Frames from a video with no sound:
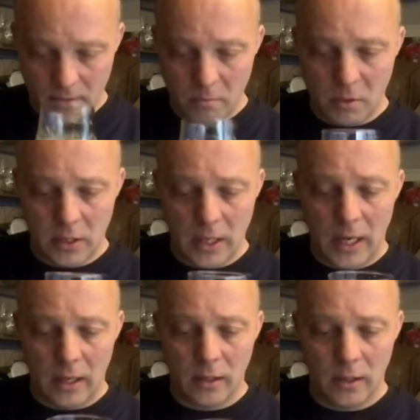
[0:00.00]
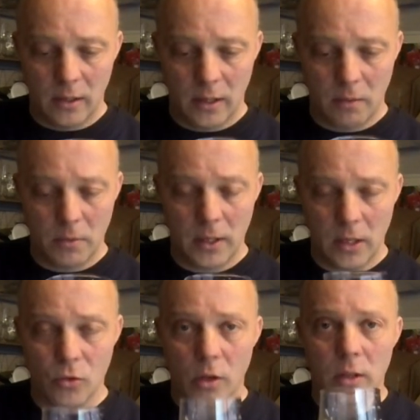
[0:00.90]
But yeah, I'm really
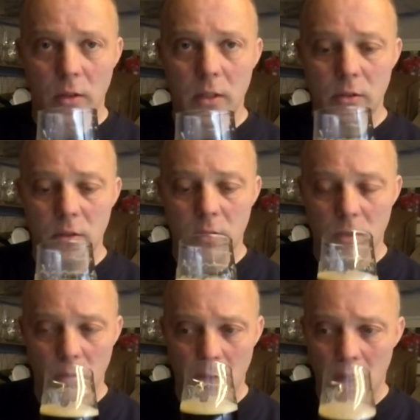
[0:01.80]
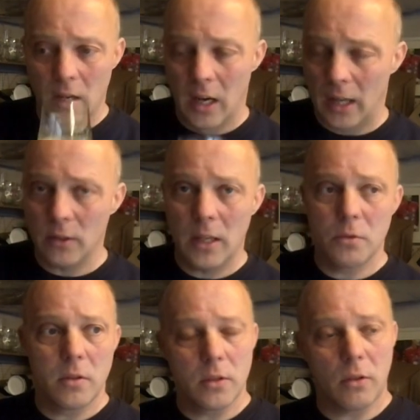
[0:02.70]
enjoying this. This is, I don't know how
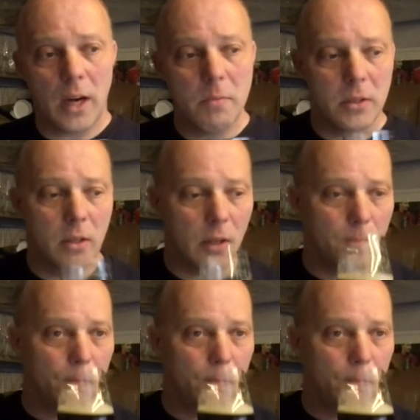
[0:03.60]
to describe it to you.